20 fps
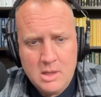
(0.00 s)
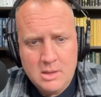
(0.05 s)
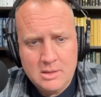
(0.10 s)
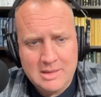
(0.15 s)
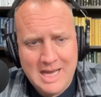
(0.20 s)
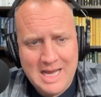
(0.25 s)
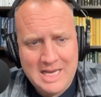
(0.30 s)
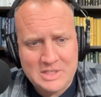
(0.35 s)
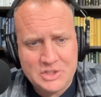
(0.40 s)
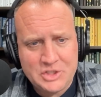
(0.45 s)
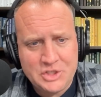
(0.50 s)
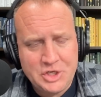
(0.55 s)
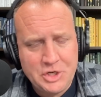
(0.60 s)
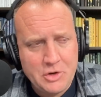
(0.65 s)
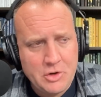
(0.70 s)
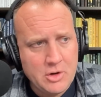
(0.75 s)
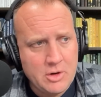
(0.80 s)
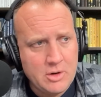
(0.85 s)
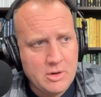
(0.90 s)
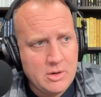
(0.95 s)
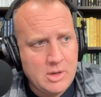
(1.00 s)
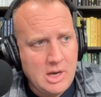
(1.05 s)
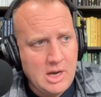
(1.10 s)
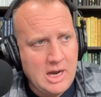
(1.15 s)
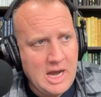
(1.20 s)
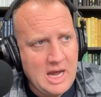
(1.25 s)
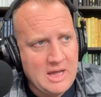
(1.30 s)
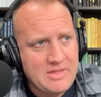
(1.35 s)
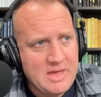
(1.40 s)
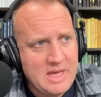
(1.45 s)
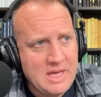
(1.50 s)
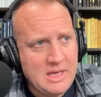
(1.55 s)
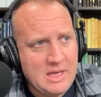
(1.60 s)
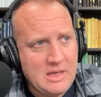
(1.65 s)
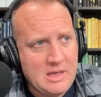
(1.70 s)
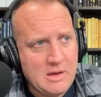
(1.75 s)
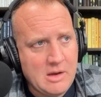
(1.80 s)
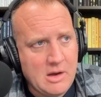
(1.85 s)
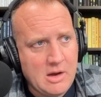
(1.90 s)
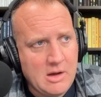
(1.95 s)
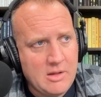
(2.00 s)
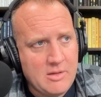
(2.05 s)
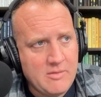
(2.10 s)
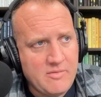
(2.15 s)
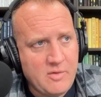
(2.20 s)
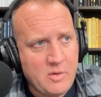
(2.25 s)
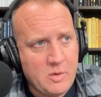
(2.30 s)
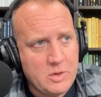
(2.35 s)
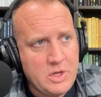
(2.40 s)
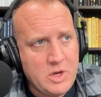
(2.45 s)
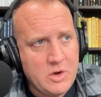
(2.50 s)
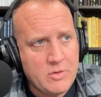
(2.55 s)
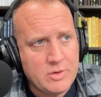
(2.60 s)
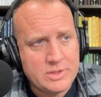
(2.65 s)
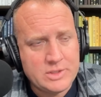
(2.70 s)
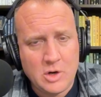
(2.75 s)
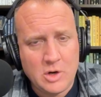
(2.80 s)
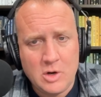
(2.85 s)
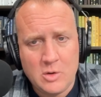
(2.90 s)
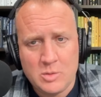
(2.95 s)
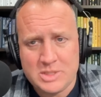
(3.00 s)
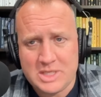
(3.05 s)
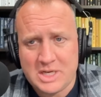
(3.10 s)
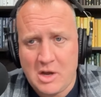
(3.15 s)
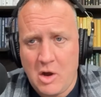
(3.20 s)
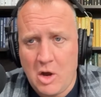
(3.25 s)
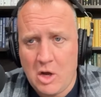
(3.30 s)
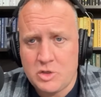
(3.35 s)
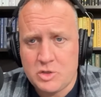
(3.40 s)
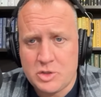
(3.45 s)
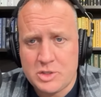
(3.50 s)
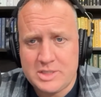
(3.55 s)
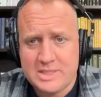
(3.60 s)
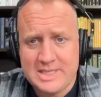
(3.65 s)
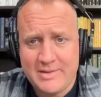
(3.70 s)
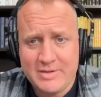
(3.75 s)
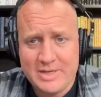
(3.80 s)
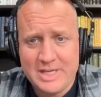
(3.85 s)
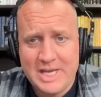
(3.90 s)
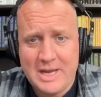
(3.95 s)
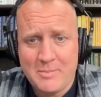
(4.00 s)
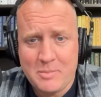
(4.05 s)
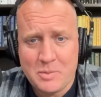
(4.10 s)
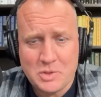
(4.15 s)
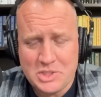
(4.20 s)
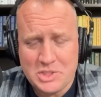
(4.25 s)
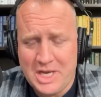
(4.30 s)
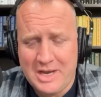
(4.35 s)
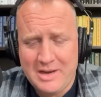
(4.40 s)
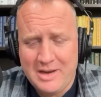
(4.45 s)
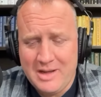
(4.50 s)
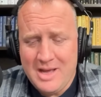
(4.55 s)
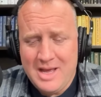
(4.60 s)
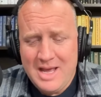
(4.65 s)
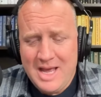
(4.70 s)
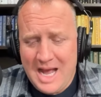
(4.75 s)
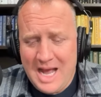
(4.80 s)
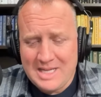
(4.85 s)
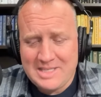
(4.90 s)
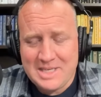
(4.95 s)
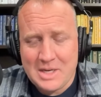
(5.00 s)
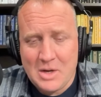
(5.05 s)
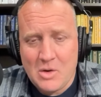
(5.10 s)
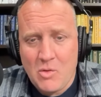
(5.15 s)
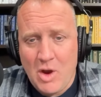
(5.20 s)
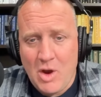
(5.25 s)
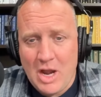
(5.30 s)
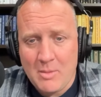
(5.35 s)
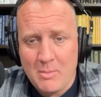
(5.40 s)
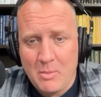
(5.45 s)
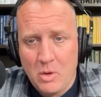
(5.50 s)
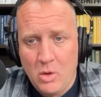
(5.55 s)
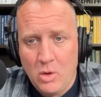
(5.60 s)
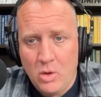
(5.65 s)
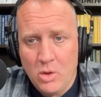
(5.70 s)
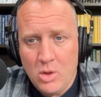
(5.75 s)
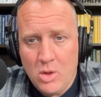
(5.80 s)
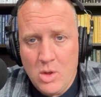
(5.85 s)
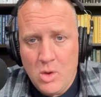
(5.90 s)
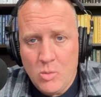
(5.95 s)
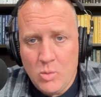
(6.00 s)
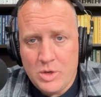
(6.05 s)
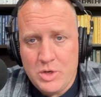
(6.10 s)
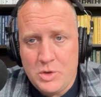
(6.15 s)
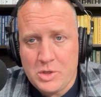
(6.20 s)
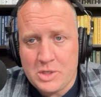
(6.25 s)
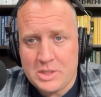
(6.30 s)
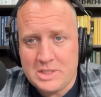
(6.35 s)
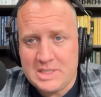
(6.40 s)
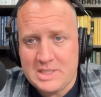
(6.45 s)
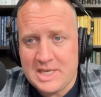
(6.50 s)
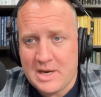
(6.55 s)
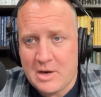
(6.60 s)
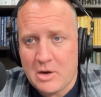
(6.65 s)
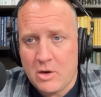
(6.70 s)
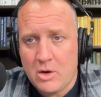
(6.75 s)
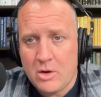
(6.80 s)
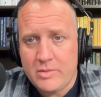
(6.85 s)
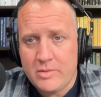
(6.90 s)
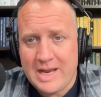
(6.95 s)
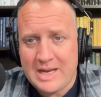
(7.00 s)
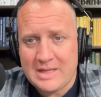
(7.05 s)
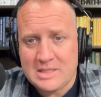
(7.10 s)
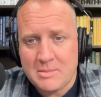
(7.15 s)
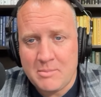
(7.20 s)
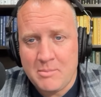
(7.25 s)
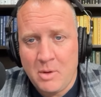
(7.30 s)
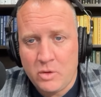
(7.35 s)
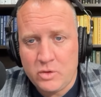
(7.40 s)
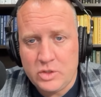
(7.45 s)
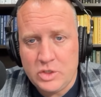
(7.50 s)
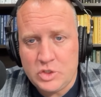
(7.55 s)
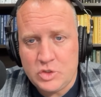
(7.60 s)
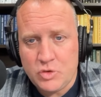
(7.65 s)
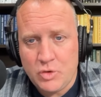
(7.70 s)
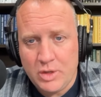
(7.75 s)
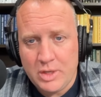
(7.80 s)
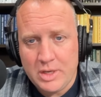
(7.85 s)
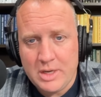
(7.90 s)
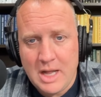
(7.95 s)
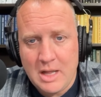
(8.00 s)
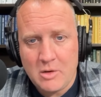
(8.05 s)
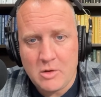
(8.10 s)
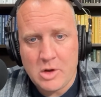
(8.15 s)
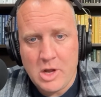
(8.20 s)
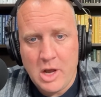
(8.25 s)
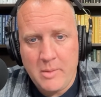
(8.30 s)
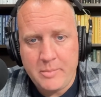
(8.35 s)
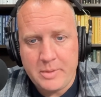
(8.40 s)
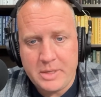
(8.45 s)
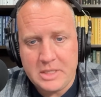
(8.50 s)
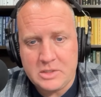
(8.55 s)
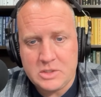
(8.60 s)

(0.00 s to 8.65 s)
Last year, I think the full year return was like 178%. That's incredible when you consider that it's a multi-trillion-dollar company.